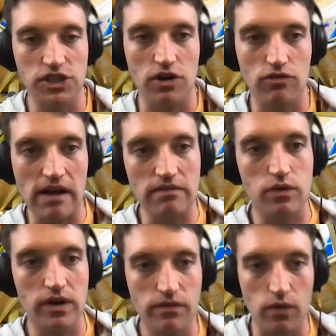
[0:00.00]
this show,
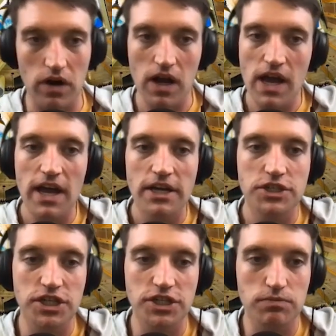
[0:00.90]
round 44,
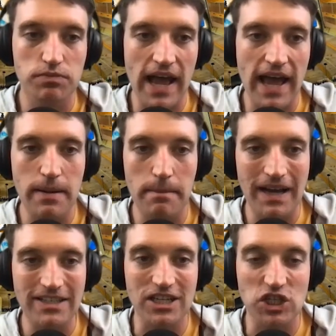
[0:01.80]
gingerbread,
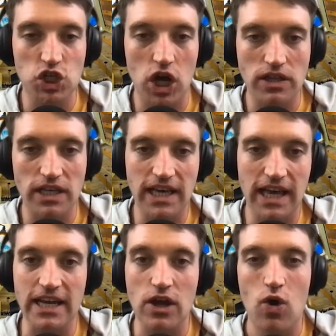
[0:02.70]
Mexican chocolate
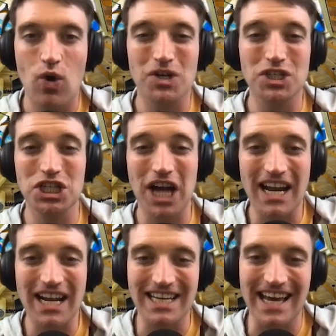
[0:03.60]
Yeti,
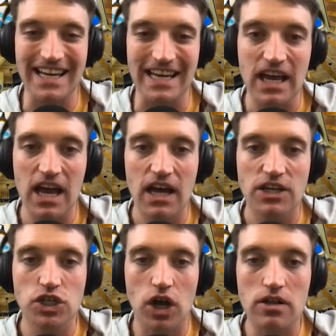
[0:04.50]
horchata Yeti,
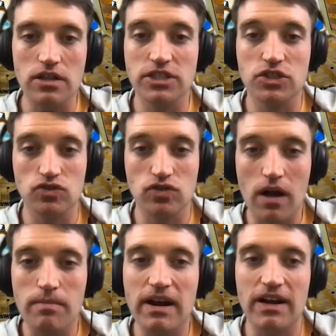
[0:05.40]
chocolate
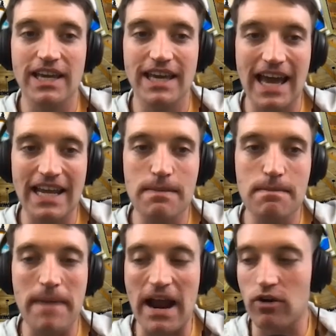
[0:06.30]
strawberry Yeti,
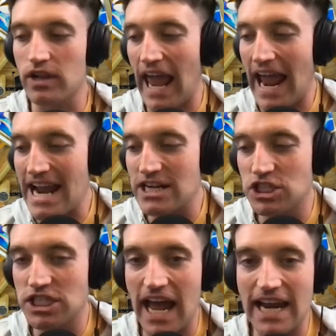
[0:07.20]
barrel
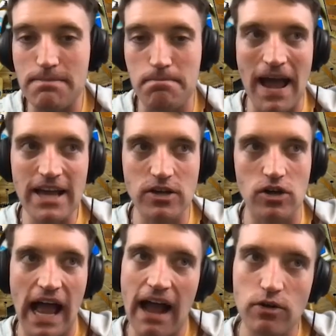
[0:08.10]
aged Yeti.
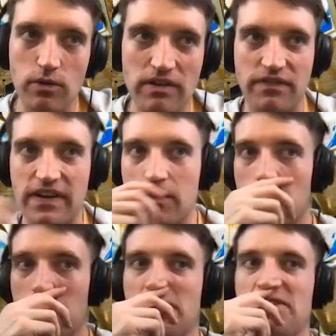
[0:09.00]
Michael, how do we feel?